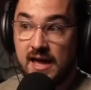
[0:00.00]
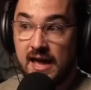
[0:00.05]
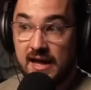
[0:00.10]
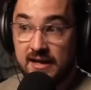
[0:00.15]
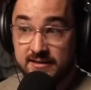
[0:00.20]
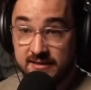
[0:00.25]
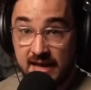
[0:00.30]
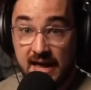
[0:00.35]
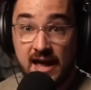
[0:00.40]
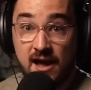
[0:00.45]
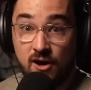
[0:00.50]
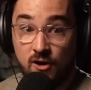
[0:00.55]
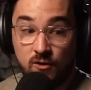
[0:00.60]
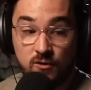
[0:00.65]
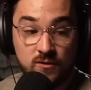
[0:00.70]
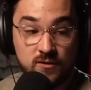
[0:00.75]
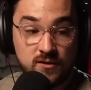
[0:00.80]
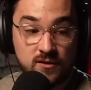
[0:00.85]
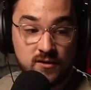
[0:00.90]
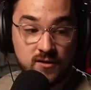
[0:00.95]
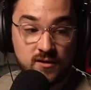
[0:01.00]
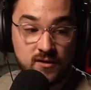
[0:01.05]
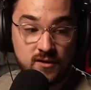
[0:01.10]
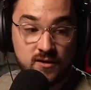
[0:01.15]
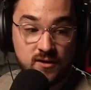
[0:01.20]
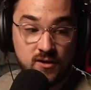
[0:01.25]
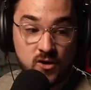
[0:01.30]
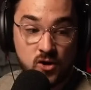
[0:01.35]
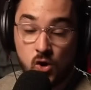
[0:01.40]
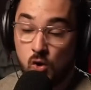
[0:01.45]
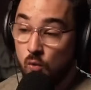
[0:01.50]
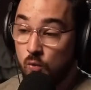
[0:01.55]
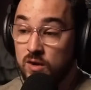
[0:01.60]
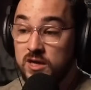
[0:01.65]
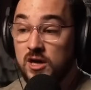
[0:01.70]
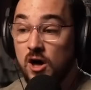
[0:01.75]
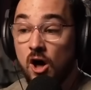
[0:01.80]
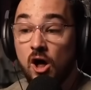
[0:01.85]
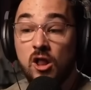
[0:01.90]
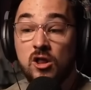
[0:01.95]
And now
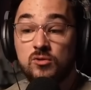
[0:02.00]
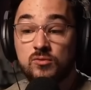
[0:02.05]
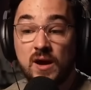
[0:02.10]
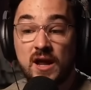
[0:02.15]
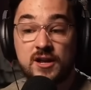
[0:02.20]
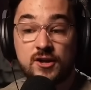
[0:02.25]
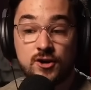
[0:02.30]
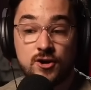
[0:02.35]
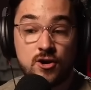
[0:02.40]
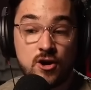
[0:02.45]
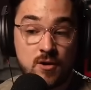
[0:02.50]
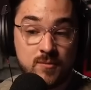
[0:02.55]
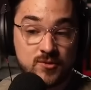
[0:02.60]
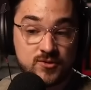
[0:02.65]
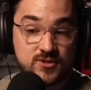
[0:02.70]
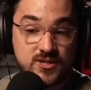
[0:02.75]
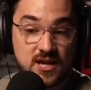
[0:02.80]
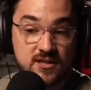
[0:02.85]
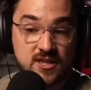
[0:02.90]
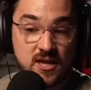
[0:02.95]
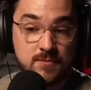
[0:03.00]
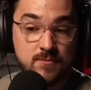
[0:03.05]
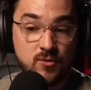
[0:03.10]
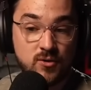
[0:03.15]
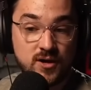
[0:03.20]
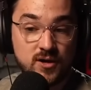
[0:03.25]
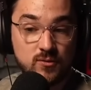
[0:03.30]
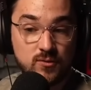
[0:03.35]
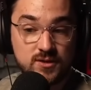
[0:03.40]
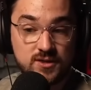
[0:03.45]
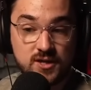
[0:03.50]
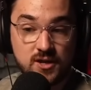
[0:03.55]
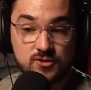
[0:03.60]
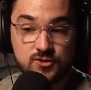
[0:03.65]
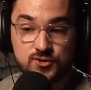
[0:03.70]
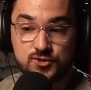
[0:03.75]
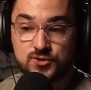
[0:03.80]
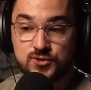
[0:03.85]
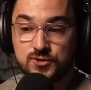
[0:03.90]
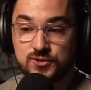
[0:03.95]
we already are almost at that point with the
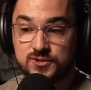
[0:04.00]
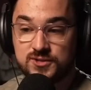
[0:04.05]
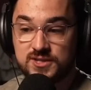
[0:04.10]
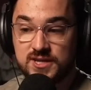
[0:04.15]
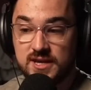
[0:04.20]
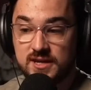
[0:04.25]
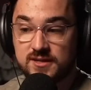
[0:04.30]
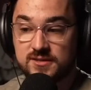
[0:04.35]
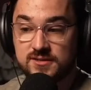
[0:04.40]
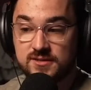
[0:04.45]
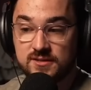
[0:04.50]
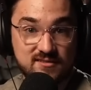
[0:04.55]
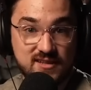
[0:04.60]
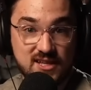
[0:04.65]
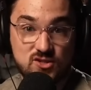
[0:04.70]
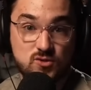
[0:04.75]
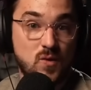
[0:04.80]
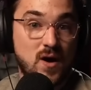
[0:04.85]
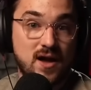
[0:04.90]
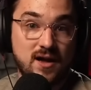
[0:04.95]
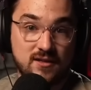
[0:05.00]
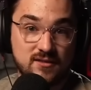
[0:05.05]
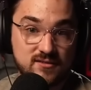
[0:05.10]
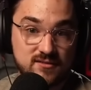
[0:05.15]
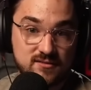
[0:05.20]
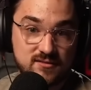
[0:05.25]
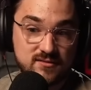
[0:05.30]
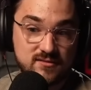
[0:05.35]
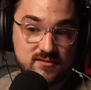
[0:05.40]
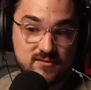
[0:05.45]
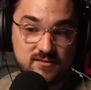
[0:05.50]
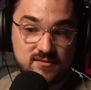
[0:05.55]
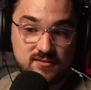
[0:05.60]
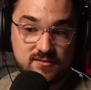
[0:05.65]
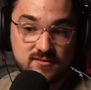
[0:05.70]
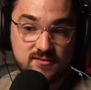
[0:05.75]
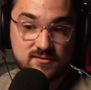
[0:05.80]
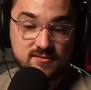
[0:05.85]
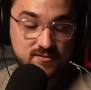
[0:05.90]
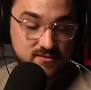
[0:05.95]
Elder Scrolls 6. That's wild.
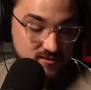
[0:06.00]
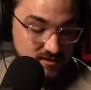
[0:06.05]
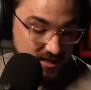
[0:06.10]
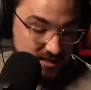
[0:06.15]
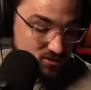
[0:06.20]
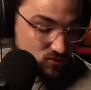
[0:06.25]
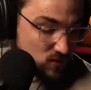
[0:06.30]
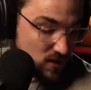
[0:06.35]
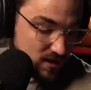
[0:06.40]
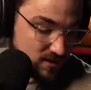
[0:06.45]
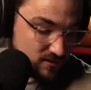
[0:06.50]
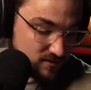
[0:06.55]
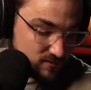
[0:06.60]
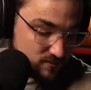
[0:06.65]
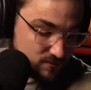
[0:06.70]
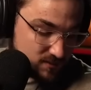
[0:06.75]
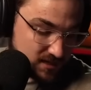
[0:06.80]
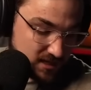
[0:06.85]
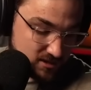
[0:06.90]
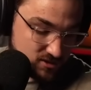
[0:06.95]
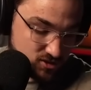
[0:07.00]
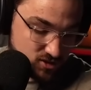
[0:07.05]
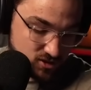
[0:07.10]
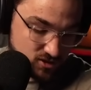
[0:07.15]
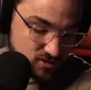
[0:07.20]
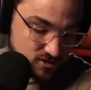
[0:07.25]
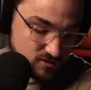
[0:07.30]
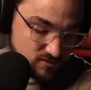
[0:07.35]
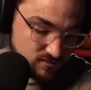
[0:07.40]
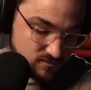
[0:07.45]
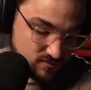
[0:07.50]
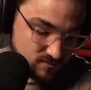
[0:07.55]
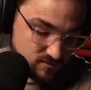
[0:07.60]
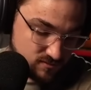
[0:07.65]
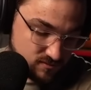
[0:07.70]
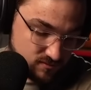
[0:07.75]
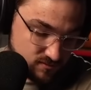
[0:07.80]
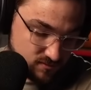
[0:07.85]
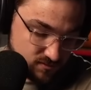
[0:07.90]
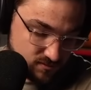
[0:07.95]
That's wild, but that's just
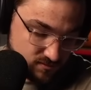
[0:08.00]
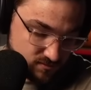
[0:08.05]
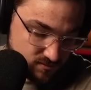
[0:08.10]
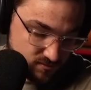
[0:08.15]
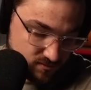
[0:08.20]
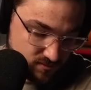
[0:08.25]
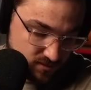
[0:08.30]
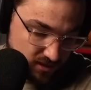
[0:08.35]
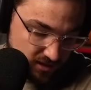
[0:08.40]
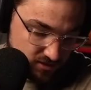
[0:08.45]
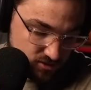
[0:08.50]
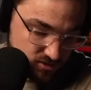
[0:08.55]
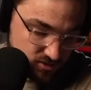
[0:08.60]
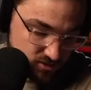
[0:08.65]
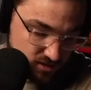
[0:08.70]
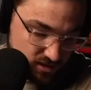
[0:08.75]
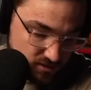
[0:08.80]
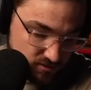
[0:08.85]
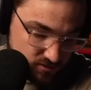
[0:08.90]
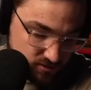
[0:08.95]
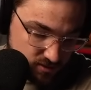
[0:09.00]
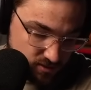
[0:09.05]
how it's